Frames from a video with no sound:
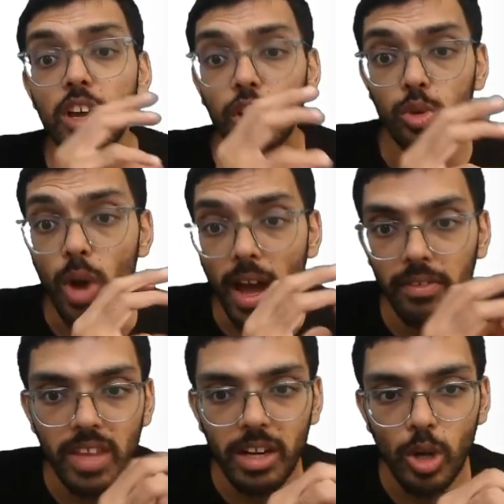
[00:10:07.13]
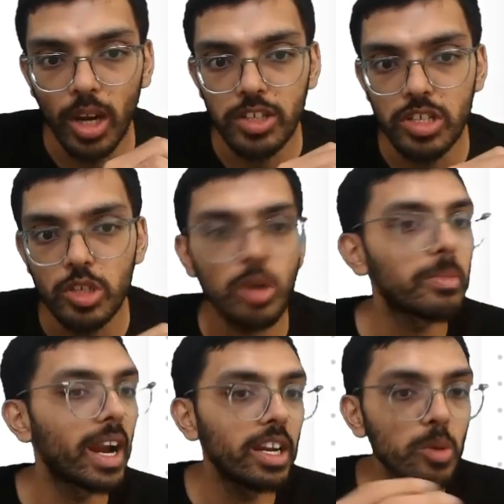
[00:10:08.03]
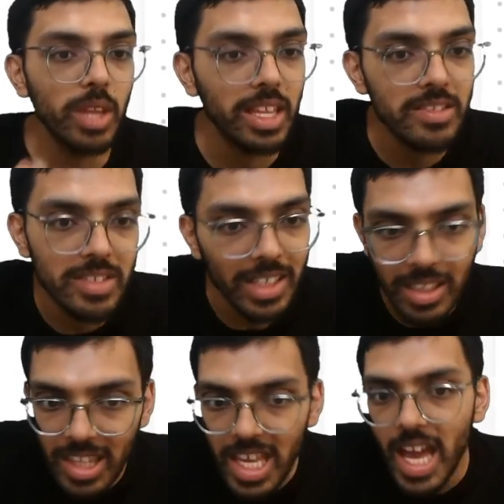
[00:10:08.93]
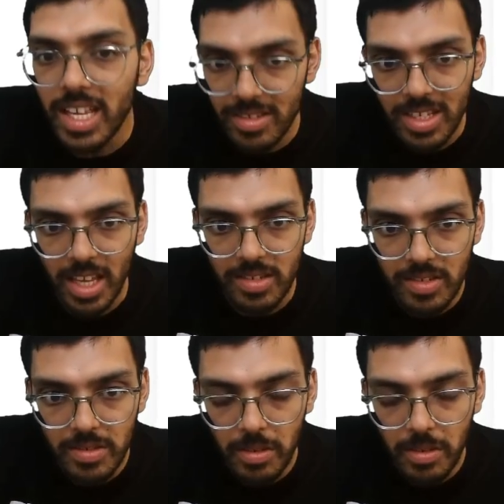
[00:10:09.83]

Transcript: you have that knowledge in your mind, you then sit the SCS.